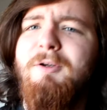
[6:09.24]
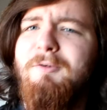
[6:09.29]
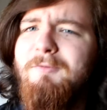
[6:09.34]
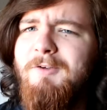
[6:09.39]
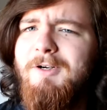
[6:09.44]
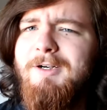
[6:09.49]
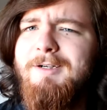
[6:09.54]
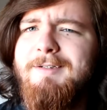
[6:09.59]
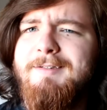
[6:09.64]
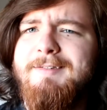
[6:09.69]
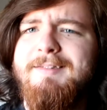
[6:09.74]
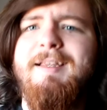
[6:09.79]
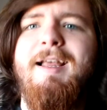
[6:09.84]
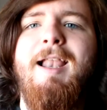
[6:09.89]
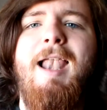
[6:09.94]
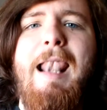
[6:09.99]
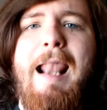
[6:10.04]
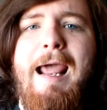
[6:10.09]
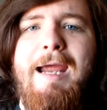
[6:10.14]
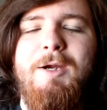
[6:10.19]
not violence,
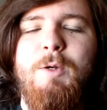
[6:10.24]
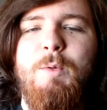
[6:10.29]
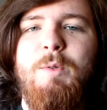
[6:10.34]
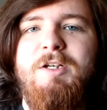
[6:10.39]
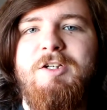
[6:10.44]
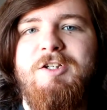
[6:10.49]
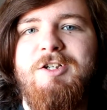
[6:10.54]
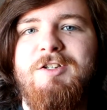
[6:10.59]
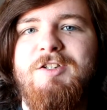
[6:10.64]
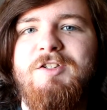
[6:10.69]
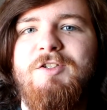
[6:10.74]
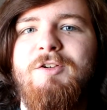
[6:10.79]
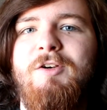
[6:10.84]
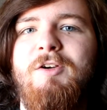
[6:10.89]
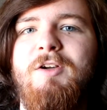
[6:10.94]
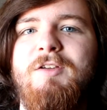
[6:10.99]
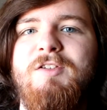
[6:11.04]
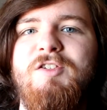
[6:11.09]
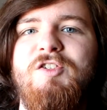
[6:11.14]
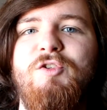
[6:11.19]
language,
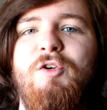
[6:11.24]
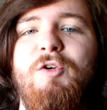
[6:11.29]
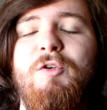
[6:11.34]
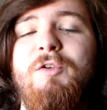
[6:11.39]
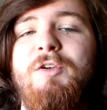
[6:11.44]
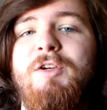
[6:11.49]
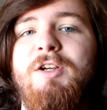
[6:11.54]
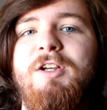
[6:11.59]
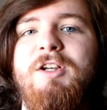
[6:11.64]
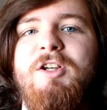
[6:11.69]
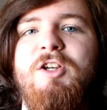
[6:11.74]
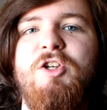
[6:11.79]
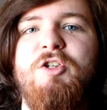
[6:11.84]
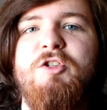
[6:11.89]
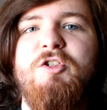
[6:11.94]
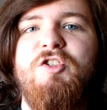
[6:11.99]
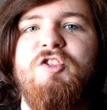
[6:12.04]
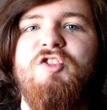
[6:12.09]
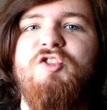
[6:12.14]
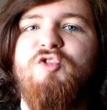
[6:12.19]
a
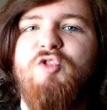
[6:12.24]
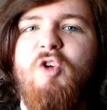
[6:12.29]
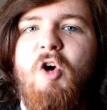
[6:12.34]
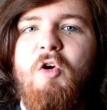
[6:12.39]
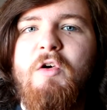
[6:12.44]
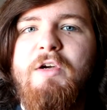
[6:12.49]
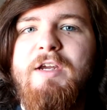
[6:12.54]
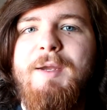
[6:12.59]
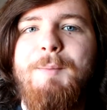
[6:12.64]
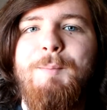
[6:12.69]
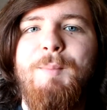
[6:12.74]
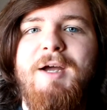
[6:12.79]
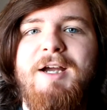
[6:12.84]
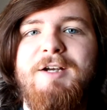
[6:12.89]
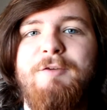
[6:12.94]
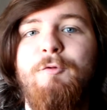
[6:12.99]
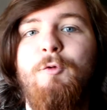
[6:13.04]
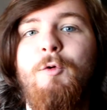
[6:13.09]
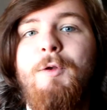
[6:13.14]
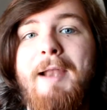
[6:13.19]
strong
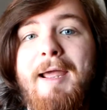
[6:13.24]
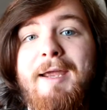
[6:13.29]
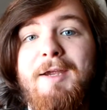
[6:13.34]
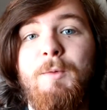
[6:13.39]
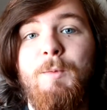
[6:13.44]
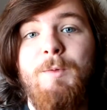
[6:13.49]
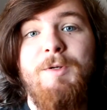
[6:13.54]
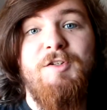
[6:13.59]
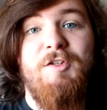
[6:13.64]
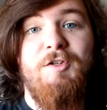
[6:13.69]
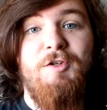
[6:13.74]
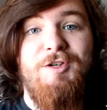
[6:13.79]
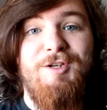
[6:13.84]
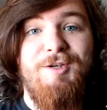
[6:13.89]
impact for language and